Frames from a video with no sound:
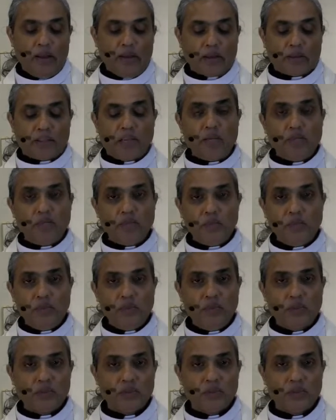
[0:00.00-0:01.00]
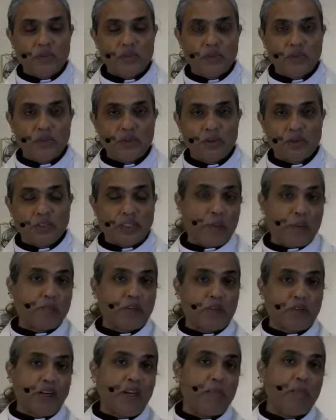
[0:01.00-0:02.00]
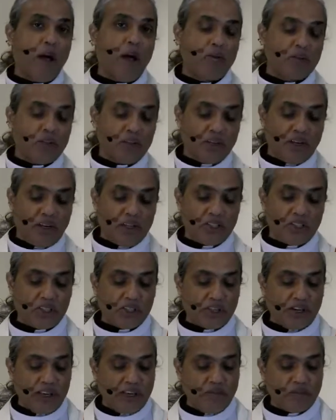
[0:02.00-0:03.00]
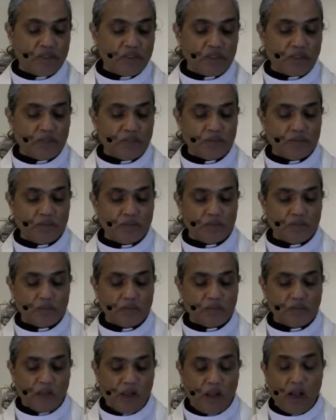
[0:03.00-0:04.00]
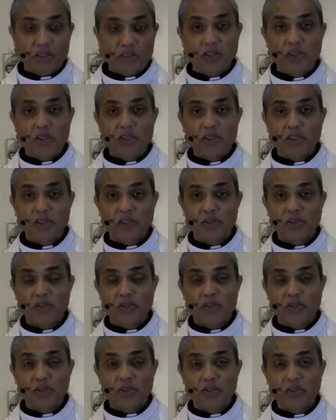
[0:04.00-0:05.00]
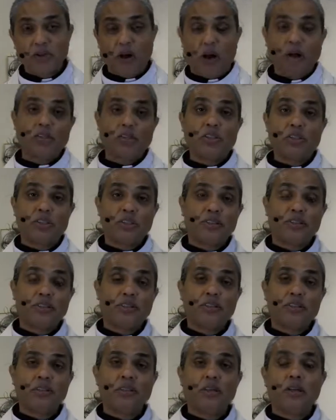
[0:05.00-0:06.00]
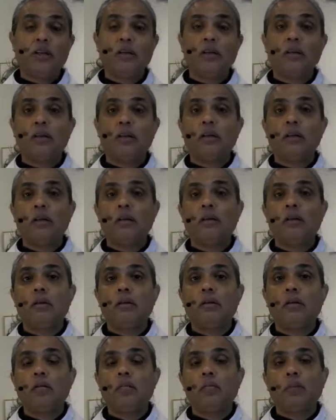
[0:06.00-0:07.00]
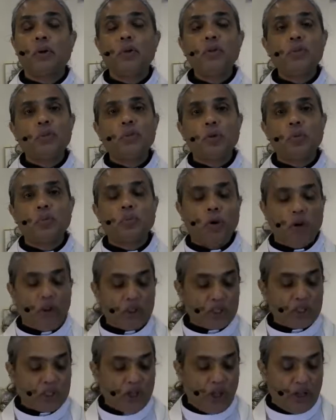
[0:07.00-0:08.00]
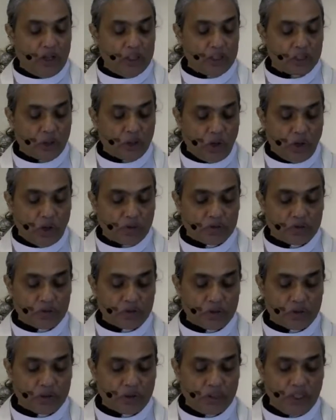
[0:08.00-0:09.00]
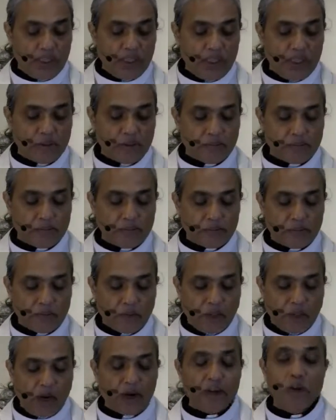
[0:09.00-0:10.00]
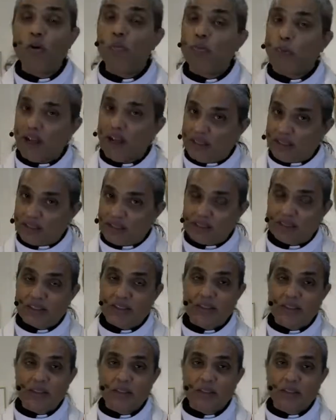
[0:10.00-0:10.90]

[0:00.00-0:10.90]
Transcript: Some skeptical about religious claims, others cautious, but also Paul's knowledge of the Areopagus.